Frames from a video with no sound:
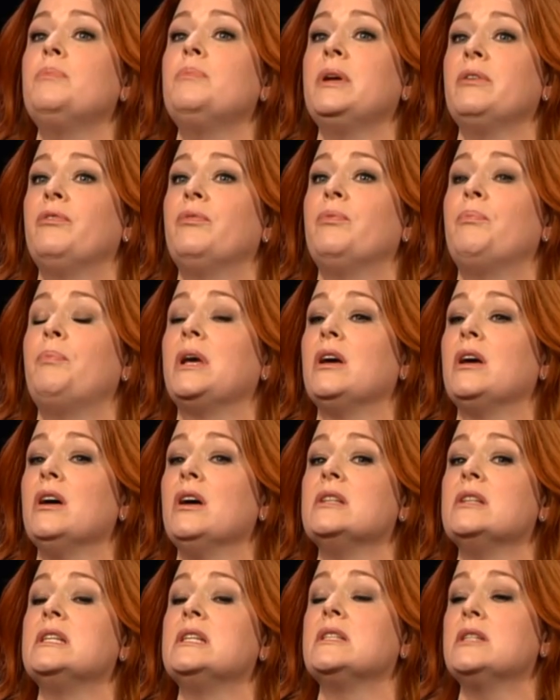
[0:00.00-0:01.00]
No,
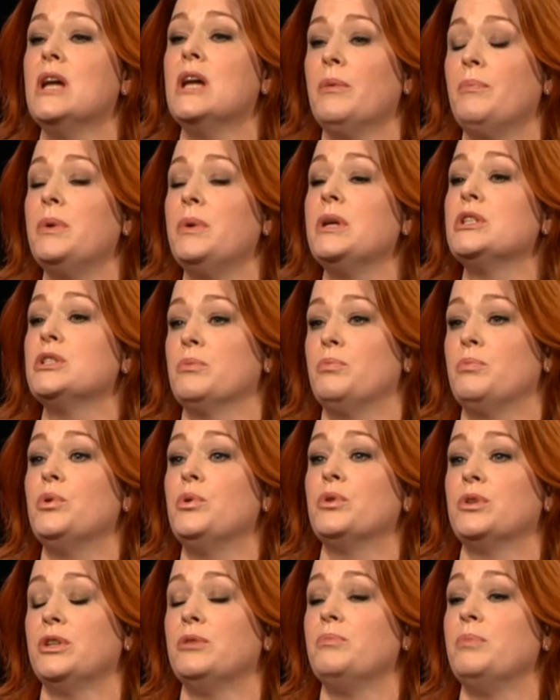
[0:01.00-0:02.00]
because it's not being
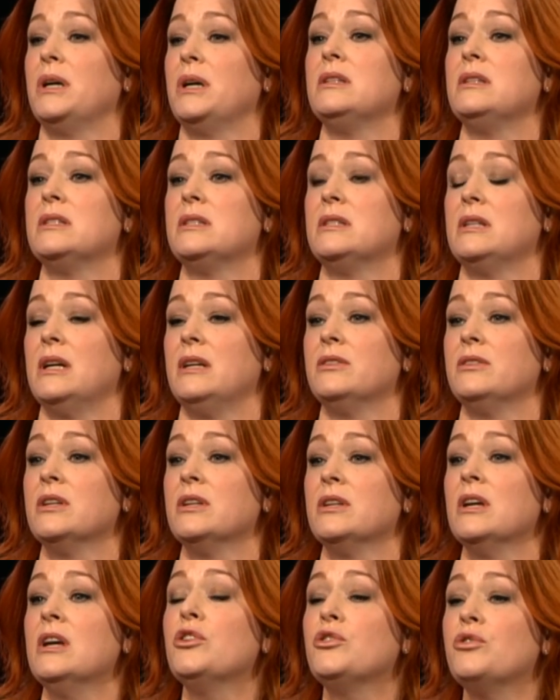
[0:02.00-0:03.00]
supported by the state.
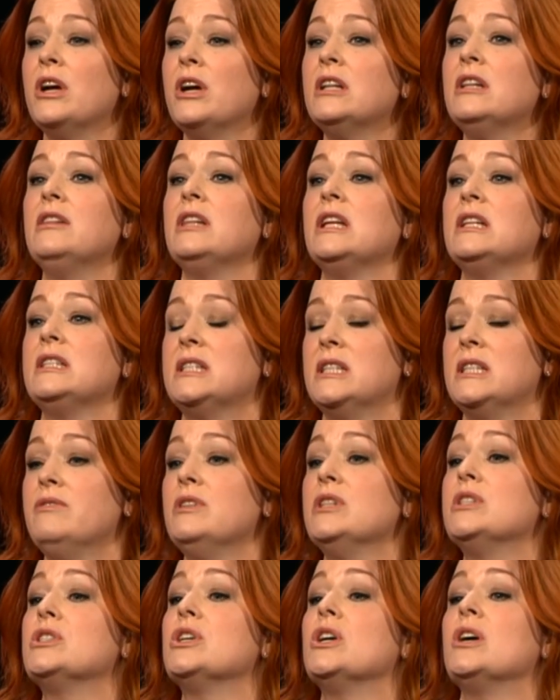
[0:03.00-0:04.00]
Threatened that
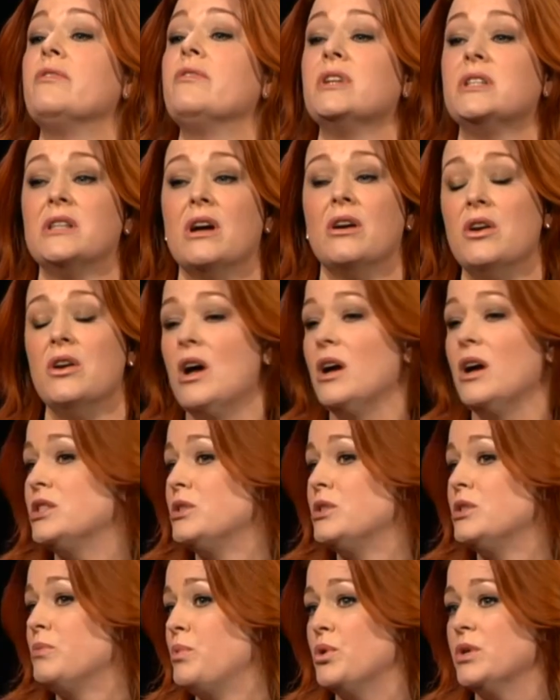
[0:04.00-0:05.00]
civil servants are not
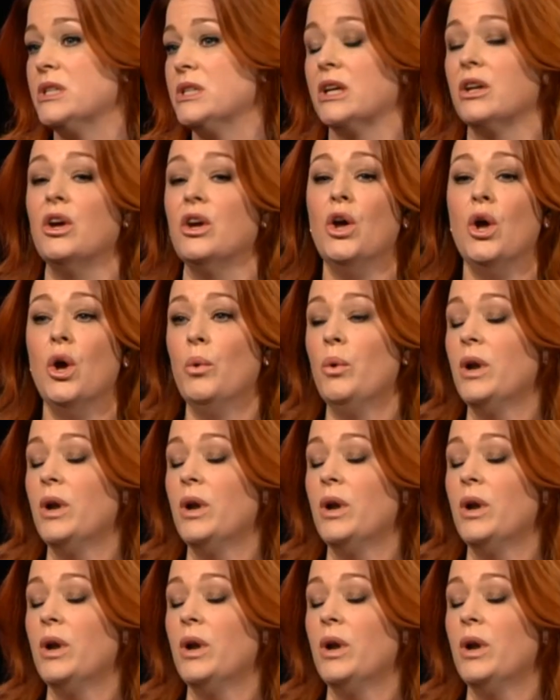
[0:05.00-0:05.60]
supporting it.